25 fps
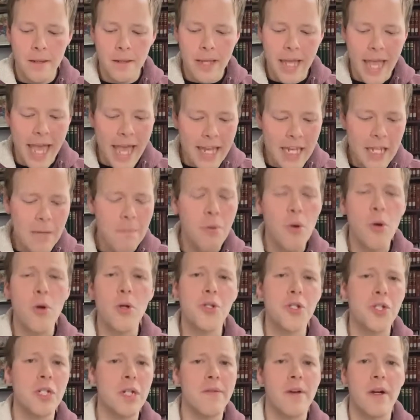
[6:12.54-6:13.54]
any
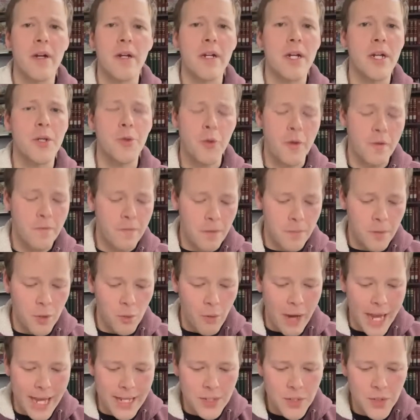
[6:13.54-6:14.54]
portion of our country from the
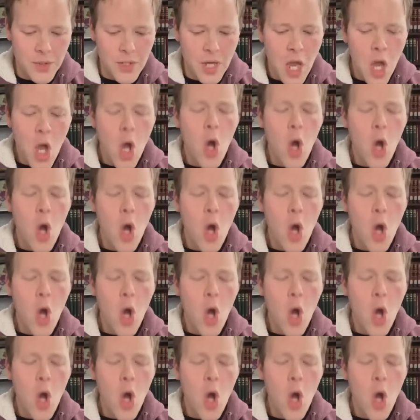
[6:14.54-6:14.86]
rest,